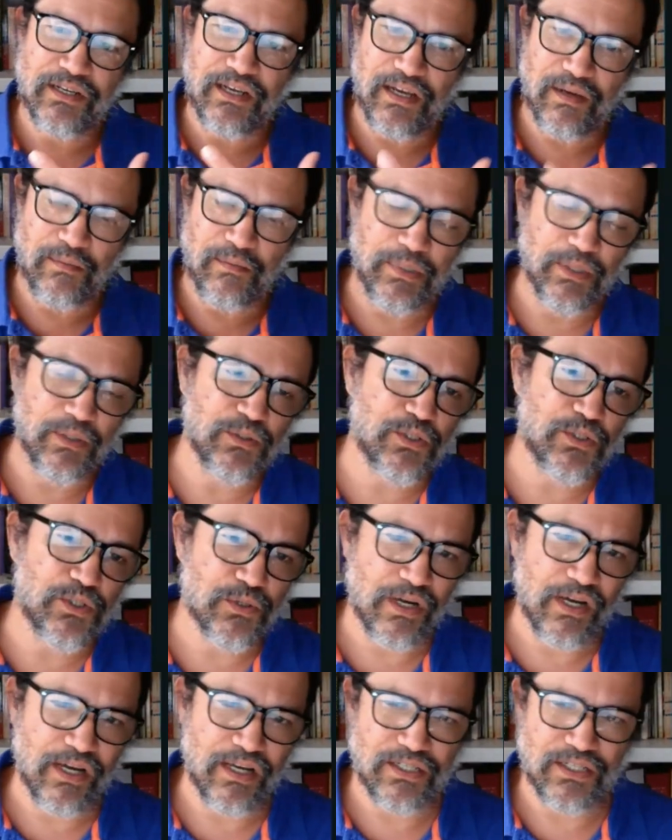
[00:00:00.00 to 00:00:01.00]
build
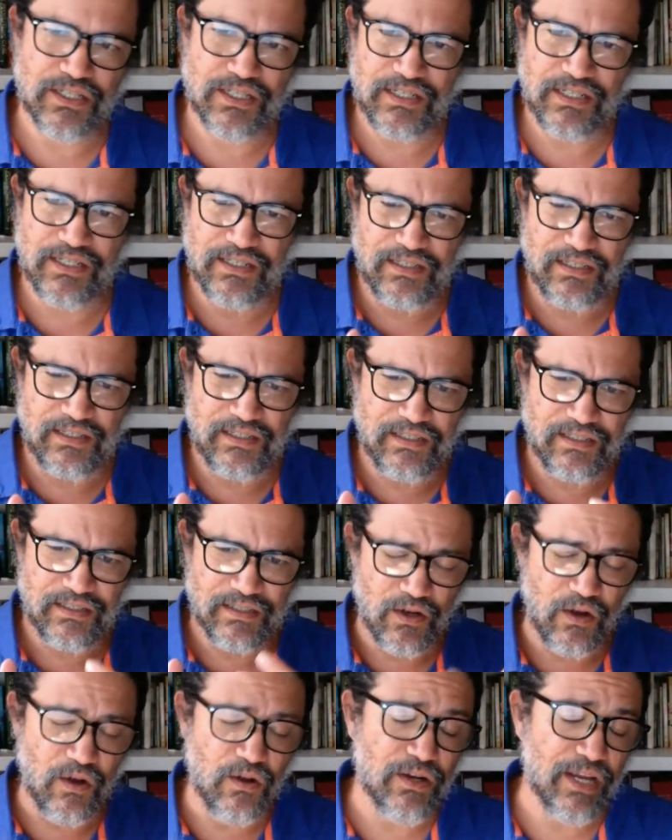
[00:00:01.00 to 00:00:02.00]
trust. The
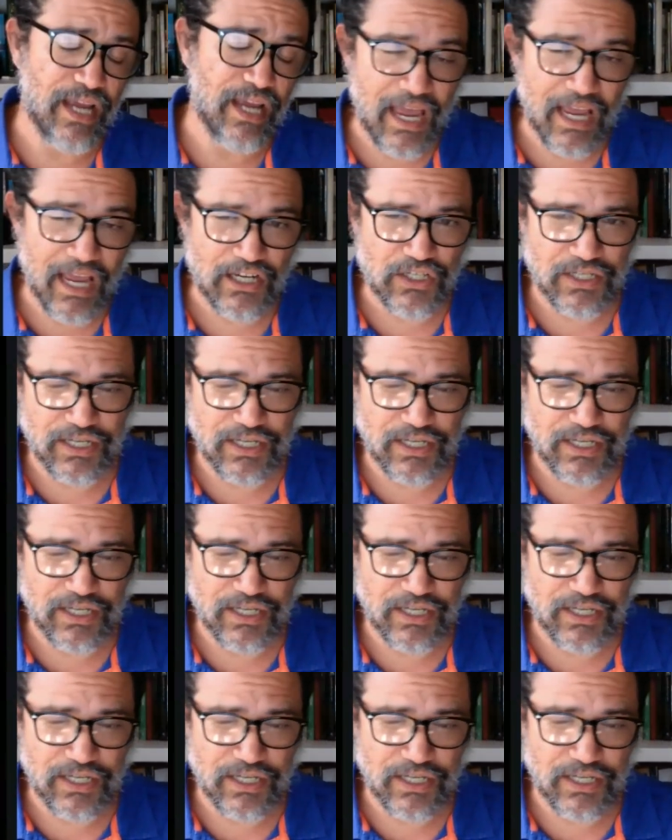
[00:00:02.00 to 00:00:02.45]
call to action